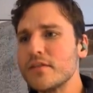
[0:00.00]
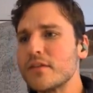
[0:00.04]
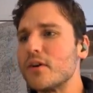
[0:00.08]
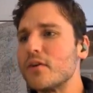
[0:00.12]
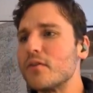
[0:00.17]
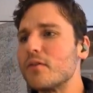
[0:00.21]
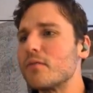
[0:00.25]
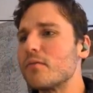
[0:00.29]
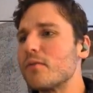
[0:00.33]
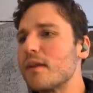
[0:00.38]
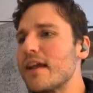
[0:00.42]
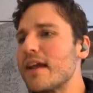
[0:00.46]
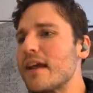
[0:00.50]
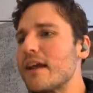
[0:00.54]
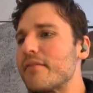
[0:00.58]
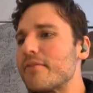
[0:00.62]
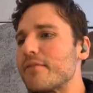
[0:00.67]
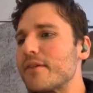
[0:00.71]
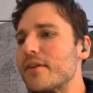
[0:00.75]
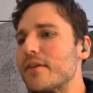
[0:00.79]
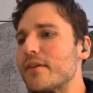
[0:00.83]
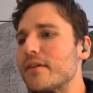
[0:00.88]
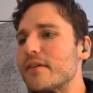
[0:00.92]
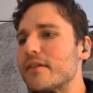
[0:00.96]
So what I
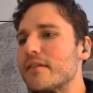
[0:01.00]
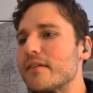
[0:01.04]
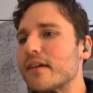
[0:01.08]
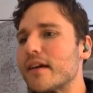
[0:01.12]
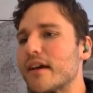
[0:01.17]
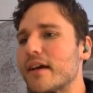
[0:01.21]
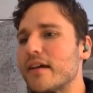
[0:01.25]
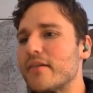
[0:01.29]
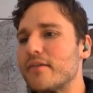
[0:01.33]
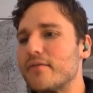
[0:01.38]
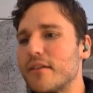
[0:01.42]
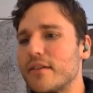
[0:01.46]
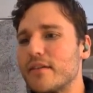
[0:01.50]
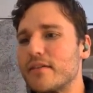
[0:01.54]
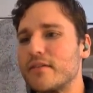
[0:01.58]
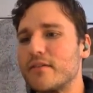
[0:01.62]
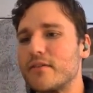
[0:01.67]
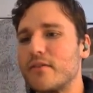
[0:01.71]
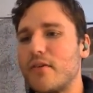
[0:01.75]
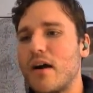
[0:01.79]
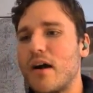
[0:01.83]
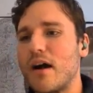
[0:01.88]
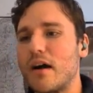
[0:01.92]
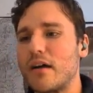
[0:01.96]
have here is I have this
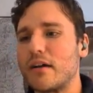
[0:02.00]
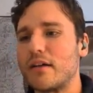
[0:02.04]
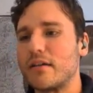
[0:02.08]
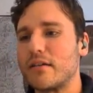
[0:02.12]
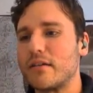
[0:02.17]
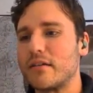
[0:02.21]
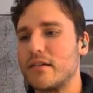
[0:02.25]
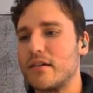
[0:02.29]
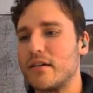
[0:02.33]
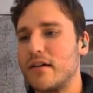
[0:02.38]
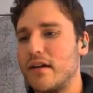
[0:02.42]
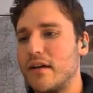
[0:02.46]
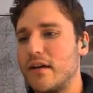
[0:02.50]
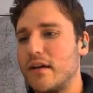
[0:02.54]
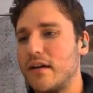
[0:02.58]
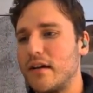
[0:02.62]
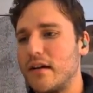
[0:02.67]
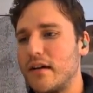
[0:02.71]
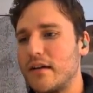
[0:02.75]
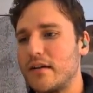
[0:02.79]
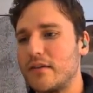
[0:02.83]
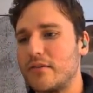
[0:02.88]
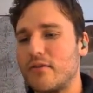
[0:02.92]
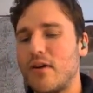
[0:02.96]
Groq
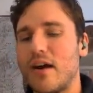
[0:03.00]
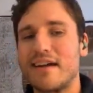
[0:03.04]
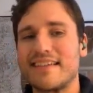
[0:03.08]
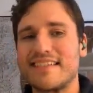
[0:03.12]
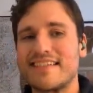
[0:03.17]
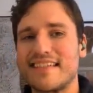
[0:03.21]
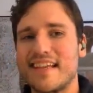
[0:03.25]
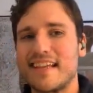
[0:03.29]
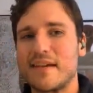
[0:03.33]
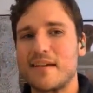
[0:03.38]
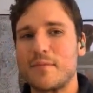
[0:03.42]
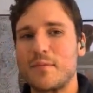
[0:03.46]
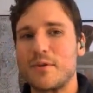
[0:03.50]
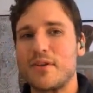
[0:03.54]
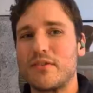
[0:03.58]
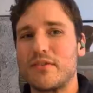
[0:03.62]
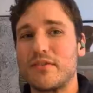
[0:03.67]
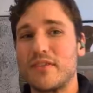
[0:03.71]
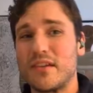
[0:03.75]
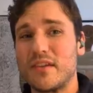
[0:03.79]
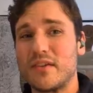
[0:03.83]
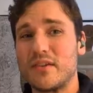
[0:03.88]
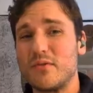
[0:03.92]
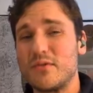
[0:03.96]
setup
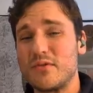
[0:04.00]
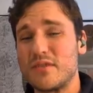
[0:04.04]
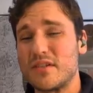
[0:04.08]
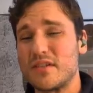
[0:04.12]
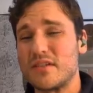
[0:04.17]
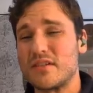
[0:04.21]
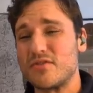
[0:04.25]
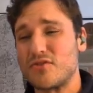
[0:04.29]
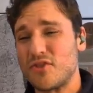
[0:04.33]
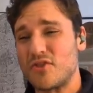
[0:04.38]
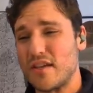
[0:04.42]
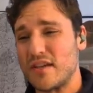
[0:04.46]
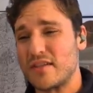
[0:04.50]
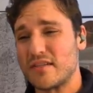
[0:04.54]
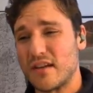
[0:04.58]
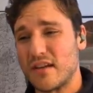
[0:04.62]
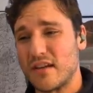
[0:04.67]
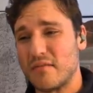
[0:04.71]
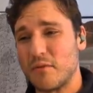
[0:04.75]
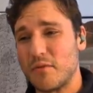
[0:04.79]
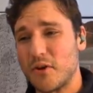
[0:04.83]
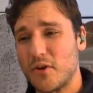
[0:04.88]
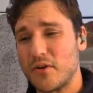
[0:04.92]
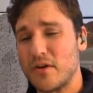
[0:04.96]
here that uses
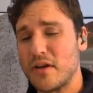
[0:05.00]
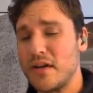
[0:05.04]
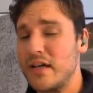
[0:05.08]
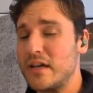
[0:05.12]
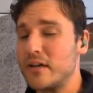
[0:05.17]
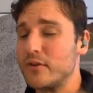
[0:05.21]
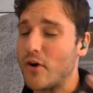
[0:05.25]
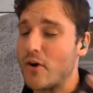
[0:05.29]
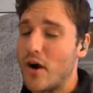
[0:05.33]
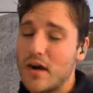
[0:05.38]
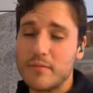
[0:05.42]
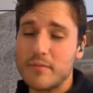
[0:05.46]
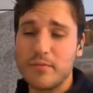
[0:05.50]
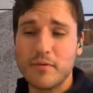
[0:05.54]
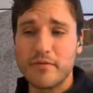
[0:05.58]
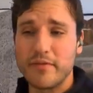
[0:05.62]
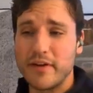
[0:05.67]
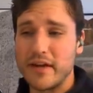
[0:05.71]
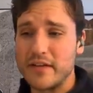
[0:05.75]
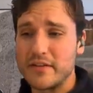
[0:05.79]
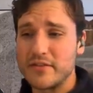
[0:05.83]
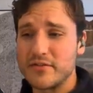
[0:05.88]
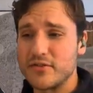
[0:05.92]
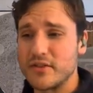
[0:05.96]
JSON-mode. Groq
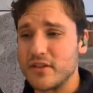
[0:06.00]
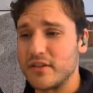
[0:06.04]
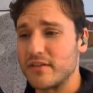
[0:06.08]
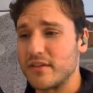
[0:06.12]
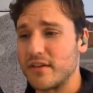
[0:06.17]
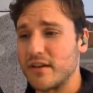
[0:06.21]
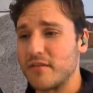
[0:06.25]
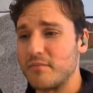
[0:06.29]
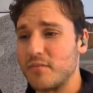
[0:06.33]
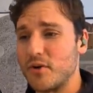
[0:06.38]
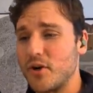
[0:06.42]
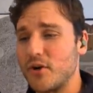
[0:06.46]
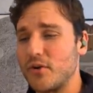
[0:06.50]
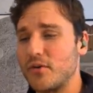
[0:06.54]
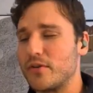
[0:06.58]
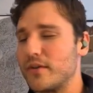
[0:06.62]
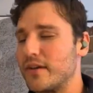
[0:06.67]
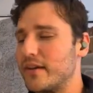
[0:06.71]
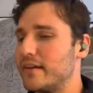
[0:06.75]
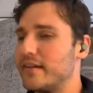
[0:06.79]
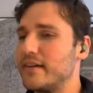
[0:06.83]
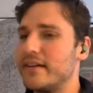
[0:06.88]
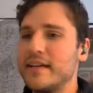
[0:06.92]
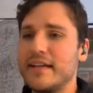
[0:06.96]
provides JSON-mode,
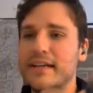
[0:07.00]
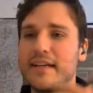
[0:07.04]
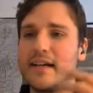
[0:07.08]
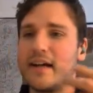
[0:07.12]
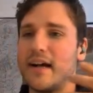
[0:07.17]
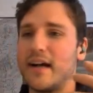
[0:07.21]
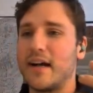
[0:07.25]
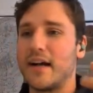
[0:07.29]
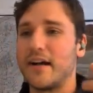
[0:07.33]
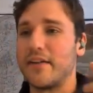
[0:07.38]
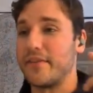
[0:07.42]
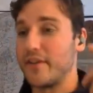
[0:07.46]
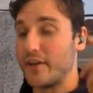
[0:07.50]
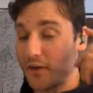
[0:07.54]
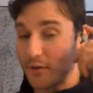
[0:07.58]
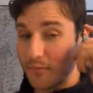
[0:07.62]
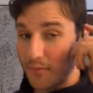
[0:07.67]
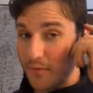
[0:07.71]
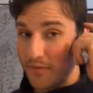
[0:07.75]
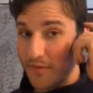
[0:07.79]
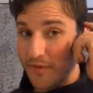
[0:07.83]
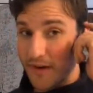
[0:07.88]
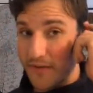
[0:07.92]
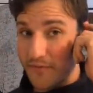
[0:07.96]
and they
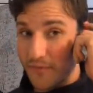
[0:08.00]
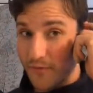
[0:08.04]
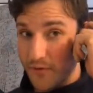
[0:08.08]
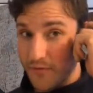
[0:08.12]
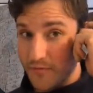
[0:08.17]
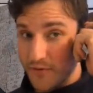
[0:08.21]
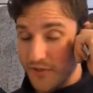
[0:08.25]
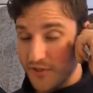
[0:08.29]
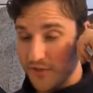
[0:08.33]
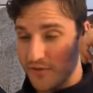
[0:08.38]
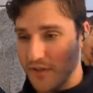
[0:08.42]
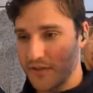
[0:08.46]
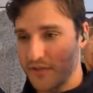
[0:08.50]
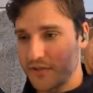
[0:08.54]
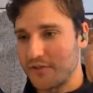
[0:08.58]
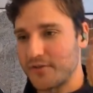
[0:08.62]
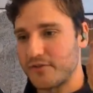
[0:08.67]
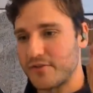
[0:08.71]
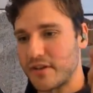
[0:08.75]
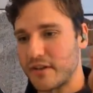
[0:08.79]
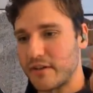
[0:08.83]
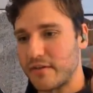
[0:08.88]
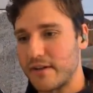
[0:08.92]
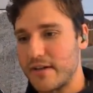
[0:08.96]
don't provide formal structure
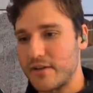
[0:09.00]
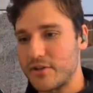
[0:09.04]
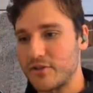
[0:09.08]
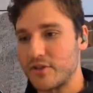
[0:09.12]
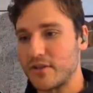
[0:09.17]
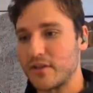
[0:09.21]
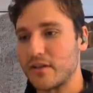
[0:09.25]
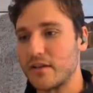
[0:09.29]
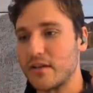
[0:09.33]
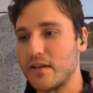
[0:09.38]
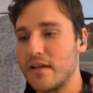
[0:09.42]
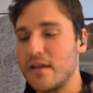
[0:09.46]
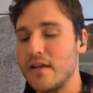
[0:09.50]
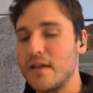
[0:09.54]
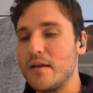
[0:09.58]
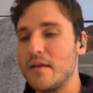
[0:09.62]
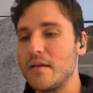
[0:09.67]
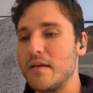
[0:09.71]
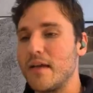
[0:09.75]
generation.